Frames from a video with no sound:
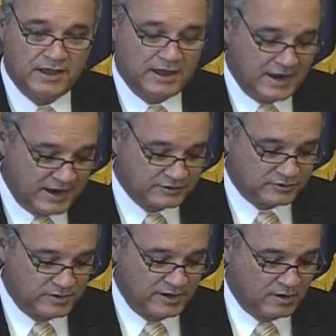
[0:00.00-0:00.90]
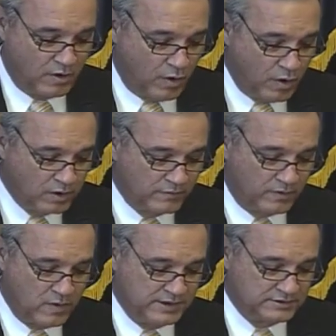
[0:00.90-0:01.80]
and answering all of the
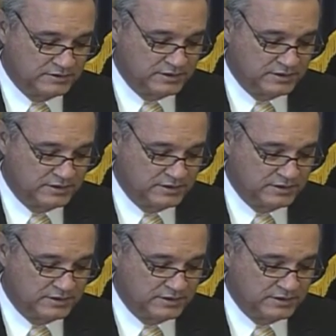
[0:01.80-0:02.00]
questions